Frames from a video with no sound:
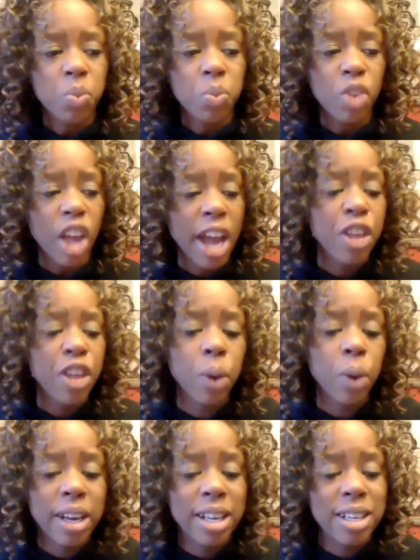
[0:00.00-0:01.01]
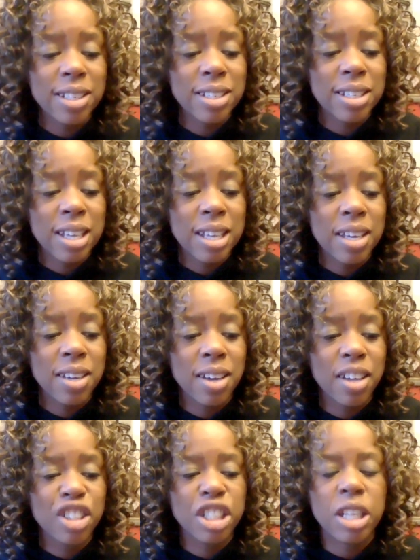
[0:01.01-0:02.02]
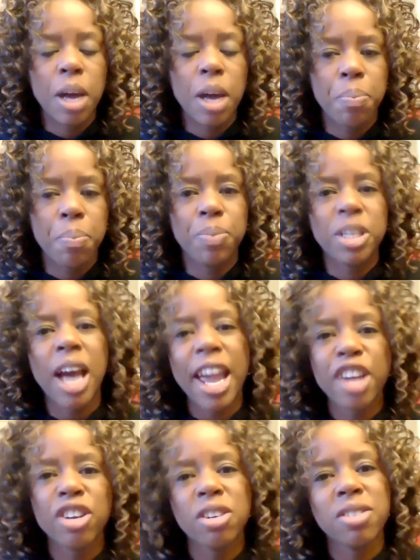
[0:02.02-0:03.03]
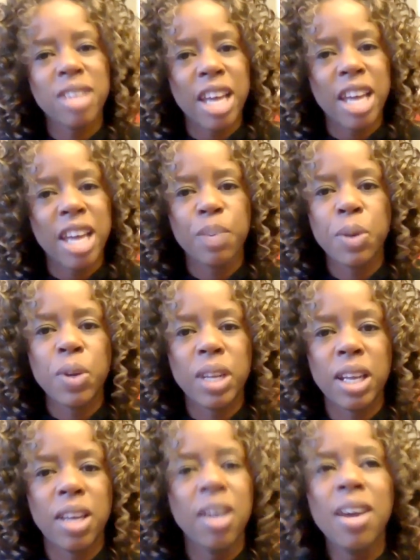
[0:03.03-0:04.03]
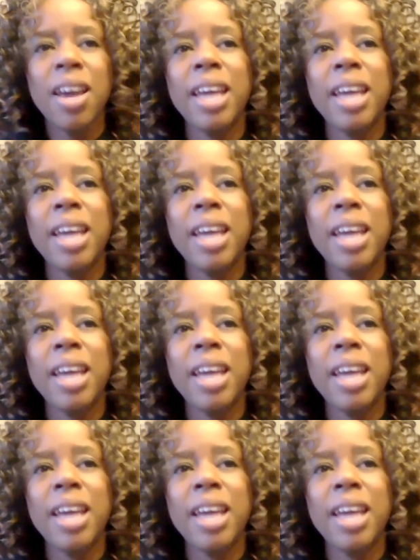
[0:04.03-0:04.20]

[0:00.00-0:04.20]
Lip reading: I think we're going to see just a tighter knit community.